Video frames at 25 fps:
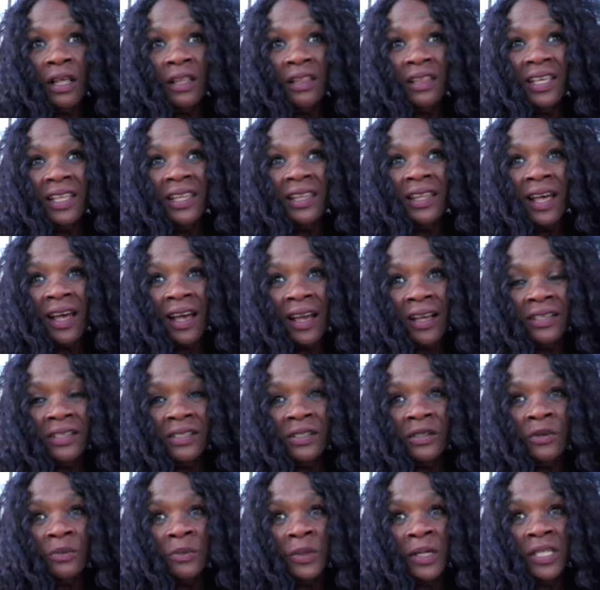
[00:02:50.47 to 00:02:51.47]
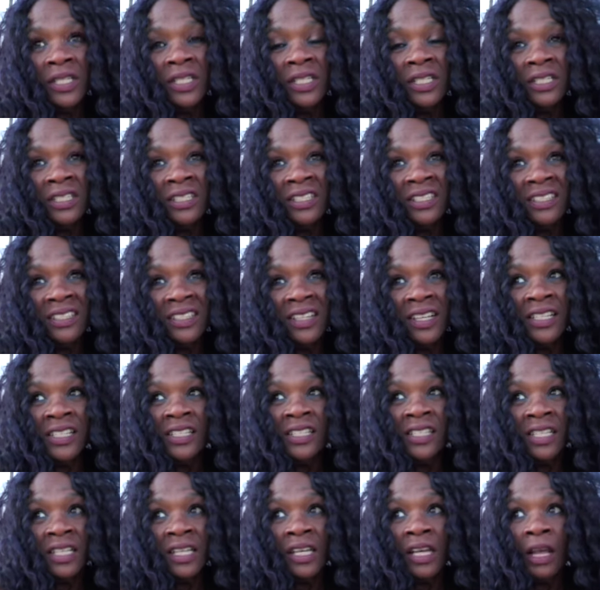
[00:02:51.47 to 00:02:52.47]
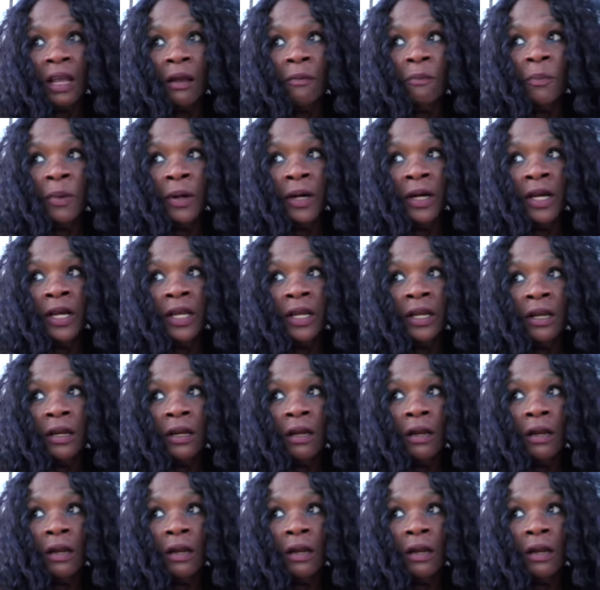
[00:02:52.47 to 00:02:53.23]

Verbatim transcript: They lie so much, it's disgusting. But